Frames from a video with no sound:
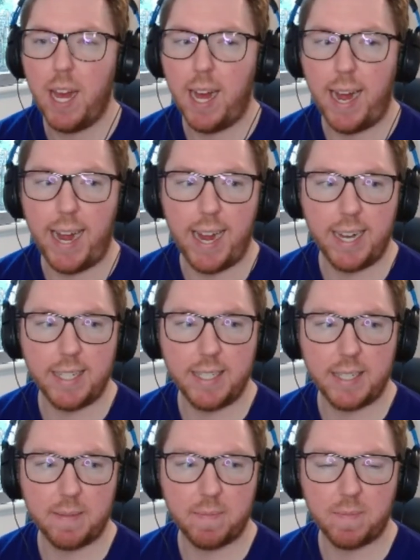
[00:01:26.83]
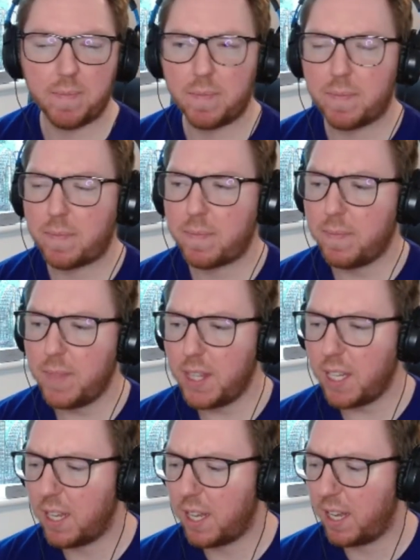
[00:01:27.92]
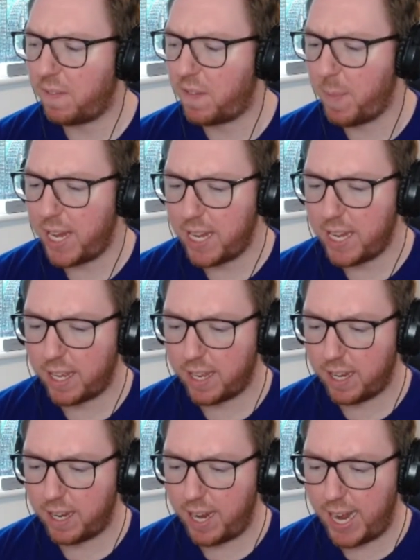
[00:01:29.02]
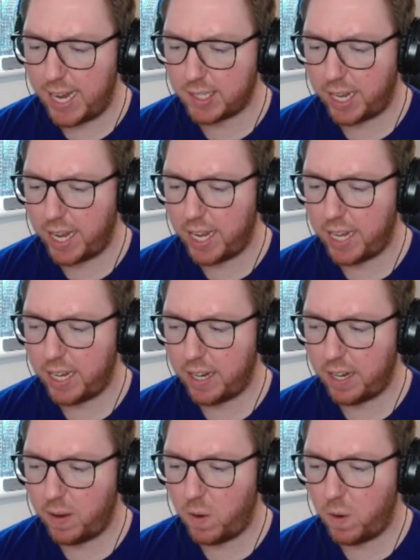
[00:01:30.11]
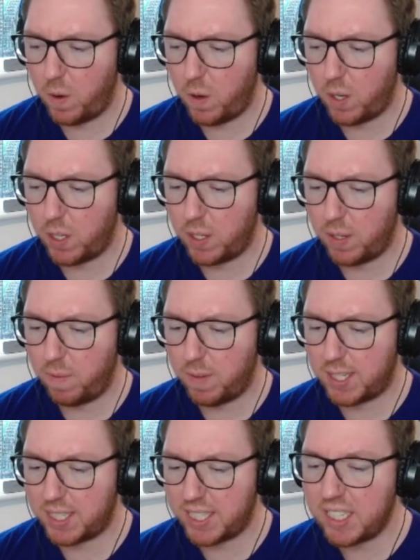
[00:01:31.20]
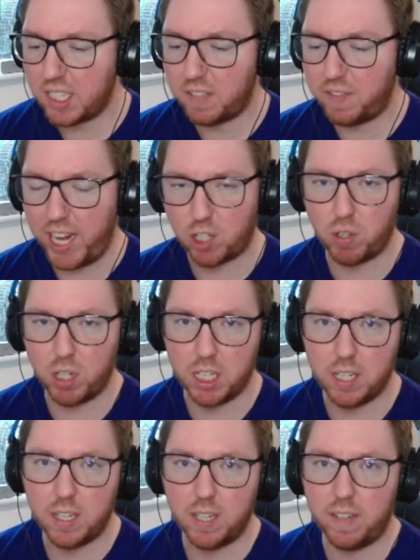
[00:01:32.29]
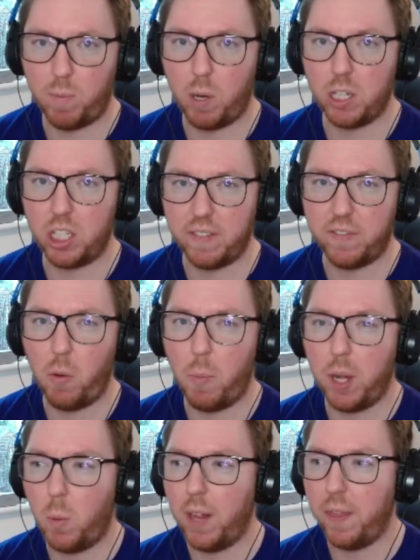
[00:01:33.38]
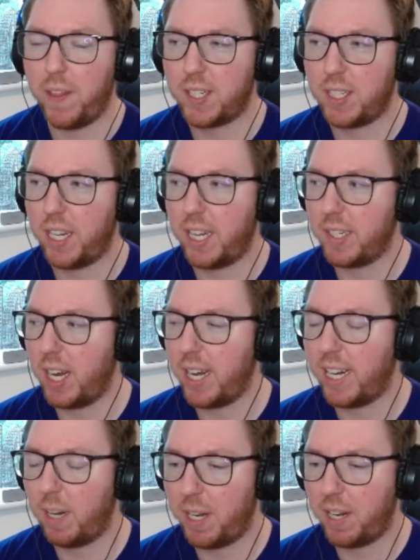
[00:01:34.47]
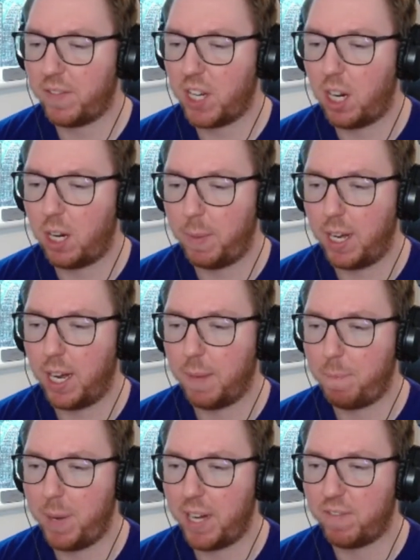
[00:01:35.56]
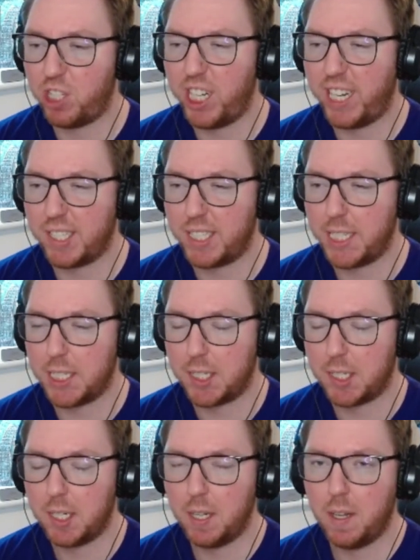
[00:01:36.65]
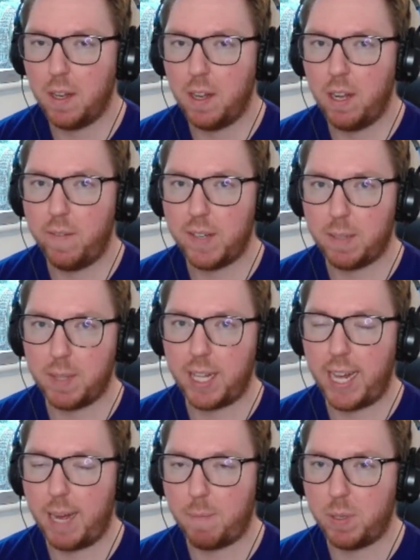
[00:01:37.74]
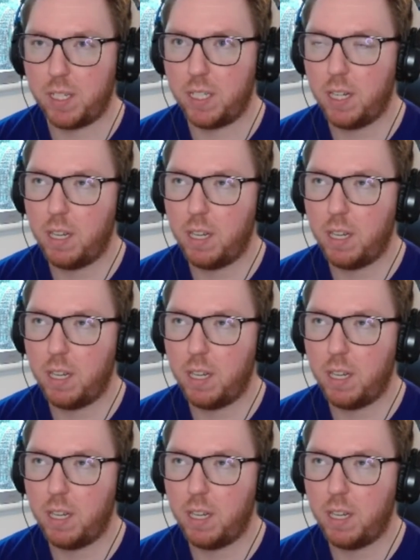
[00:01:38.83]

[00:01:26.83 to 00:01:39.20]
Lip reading: And for me, as a seasoned veteran of watching Formula One, this is a little bit of karma, a bit of justice, something that happened